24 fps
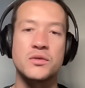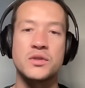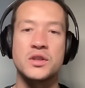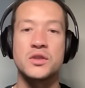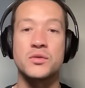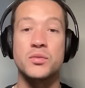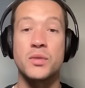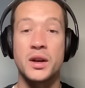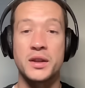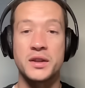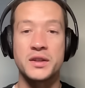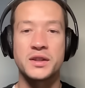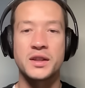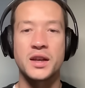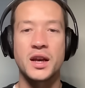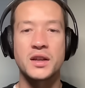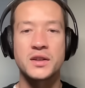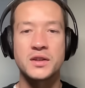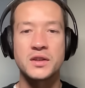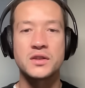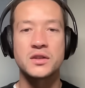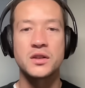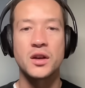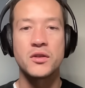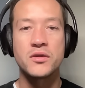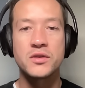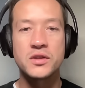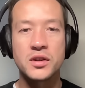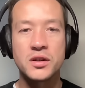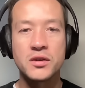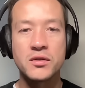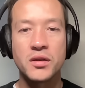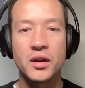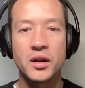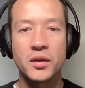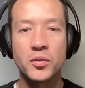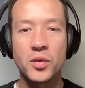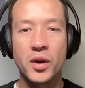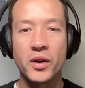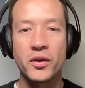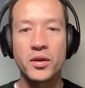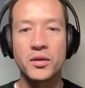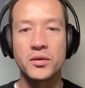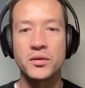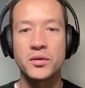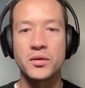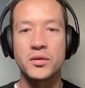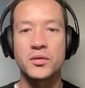which is where these cases go to and what
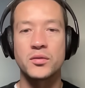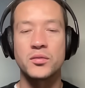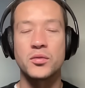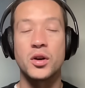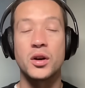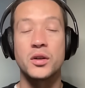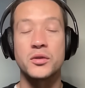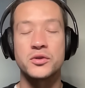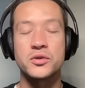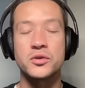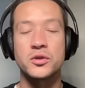I'll